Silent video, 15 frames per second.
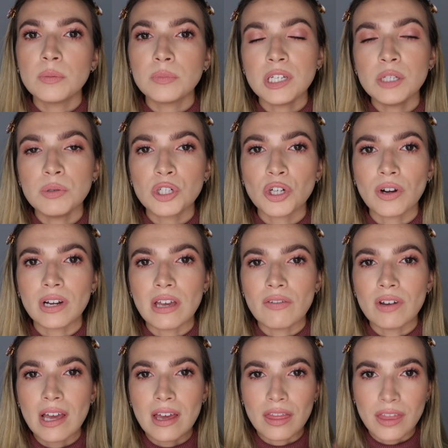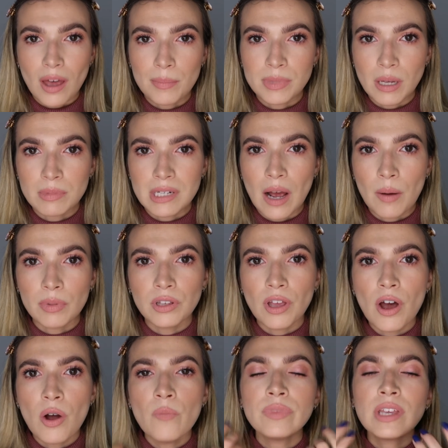please be sure to give it a thumbs up down
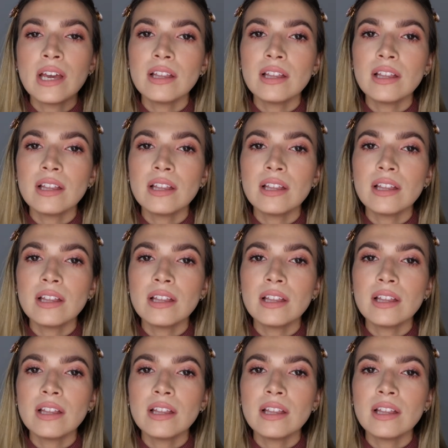below.